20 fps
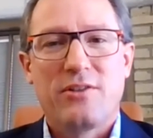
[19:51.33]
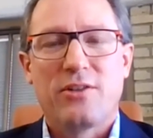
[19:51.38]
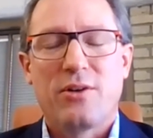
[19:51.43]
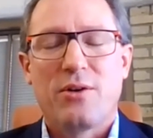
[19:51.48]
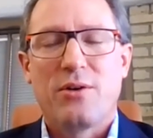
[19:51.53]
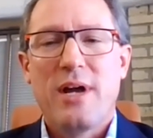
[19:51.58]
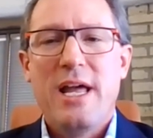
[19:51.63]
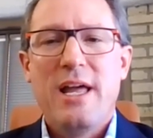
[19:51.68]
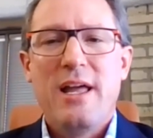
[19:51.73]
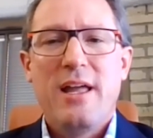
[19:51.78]

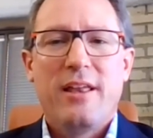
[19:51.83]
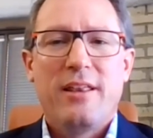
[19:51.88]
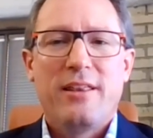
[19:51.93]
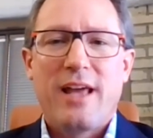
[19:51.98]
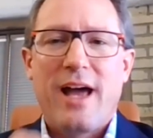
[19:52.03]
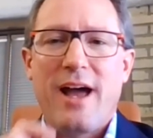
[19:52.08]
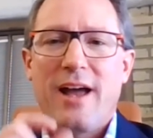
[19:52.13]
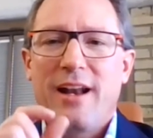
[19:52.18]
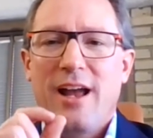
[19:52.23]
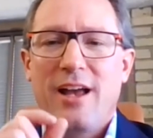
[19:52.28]
So
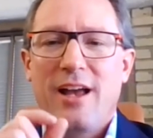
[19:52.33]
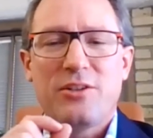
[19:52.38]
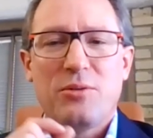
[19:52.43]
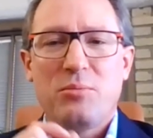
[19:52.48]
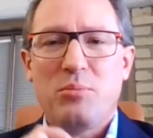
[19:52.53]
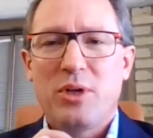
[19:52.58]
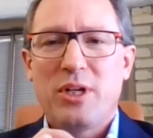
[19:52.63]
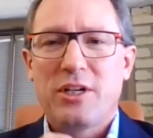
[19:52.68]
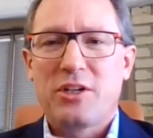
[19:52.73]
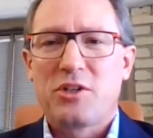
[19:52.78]
that
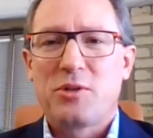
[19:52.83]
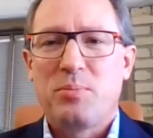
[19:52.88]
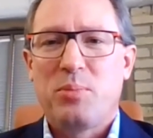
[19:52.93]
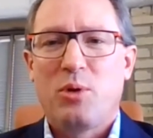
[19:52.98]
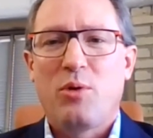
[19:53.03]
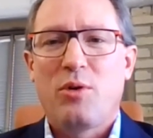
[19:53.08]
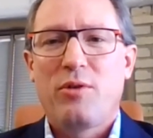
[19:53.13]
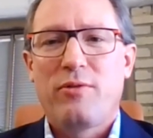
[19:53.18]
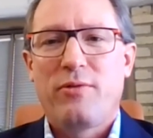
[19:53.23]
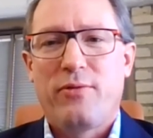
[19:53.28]
hasn't been
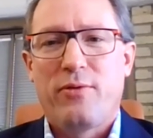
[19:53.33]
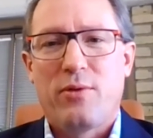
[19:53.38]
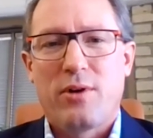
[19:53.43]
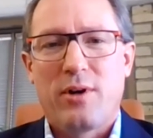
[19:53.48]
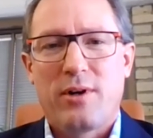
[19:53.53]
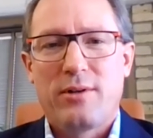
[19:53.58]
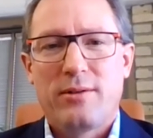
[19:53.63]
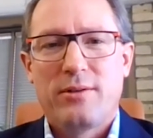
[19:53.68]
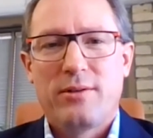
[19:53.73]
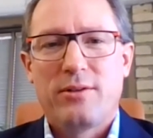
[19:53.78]
explored
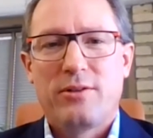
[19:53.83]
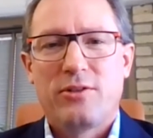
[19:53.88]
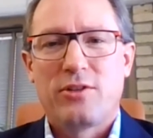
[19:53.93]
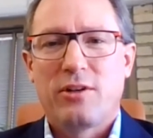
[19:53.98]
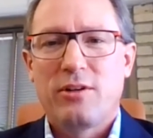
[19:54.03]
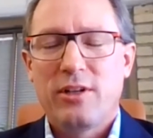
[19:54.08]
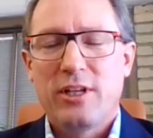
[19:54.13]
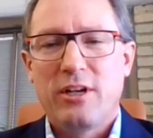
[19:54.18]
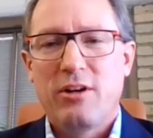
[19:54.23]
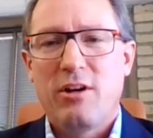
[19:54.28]
for.
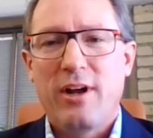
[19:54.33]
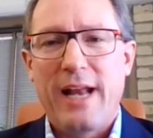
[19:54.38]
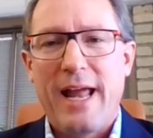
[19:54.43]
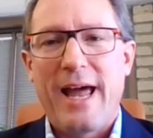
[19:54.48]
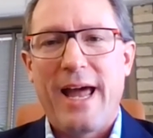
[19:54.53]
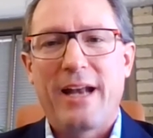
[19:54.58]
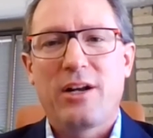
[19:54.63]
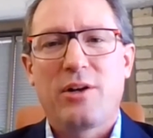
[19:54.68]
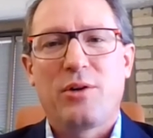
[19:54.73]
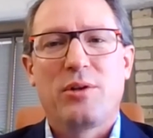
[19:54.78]
certainly not
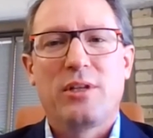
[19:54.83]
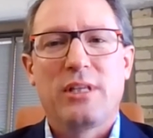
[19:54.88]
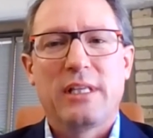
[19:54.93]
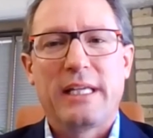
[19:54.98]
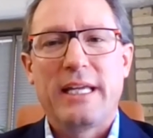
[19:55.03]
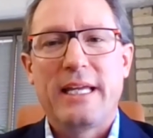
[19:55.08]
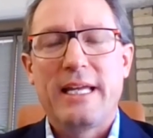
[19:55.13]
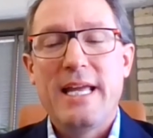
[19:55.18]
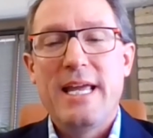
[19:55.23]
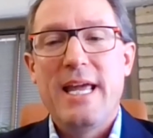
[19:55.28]

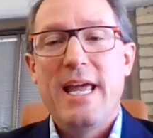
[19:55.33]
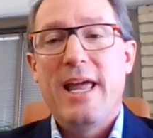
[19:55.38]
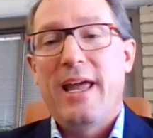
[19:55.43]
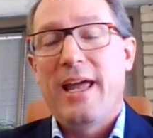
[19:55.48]
adequately.